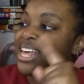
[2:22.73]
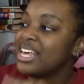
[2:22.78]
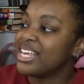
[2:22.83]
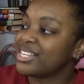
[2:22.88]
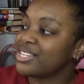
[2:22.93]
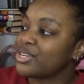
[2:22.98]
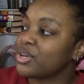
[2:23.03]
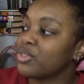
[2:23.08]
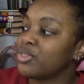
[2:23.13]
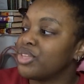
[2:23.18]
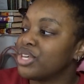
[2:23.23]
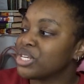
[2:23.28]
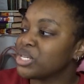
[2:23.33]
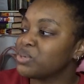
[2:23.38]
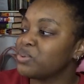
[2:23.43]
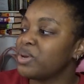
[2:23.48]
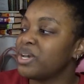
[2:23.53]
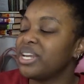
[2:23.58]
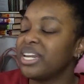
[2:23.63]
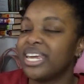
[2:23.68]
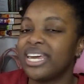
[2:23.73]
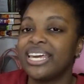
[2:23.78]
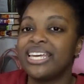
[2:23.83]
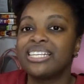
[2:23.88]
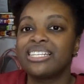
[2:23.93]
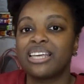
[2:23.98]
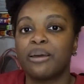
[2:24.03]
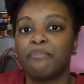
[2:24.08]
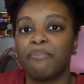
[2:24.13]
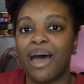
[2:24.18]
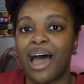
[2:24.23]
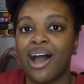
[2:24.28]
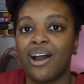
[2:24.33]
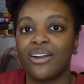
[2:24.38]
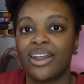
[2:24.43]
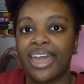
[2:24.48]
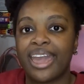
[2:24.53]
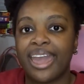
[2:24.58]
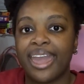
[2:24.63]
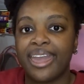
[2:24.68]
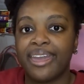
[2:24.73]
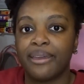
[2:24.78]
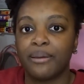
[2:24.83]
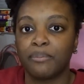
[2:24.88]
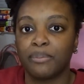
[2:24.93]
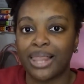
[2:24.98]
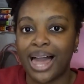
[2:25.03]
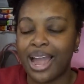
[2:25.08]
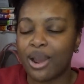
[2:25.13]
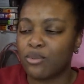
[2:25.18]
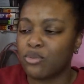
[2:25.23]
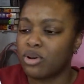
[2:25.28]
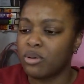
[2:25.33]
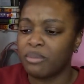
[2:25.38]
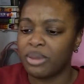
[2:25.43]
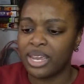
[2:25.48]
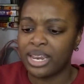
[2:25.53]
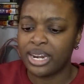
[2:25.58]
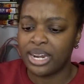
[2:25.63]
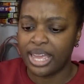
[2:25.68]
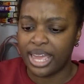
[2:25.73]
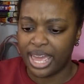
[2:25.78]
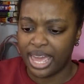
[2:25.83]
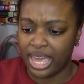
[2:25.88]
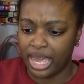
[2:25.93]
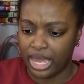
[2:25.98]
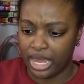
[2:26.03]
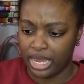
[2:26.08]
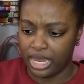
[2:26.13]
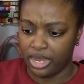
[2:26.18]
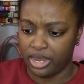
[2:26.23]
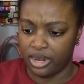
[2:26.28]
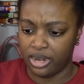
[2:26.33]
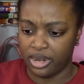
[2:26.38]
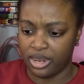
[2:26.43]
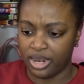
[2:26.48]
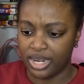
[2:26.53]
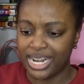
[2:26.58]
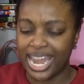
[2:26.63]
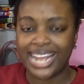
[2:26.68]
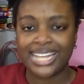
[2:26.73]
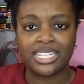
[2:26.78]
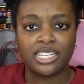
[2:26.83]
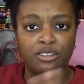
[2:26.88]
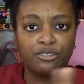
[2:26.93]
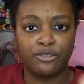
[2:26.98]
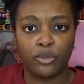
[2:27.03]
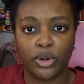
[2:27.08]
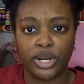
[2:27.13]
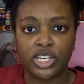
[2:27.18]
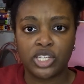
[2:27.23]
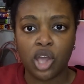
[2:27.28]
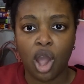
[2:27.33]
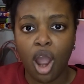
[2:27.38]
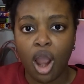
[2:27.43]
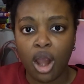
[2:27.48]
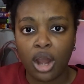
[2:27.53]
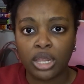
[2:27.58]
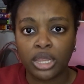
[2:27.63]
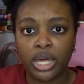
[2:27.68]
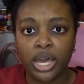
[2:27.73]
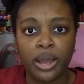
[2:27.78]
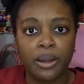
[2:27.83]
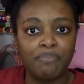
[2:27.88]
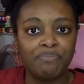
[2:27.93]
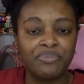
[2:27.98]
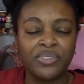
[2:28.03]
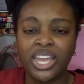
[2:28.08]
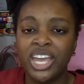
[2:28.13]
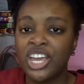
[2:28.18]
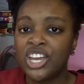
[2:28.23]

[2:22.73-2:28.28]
So this one is about a black woman in 1940s Harlem.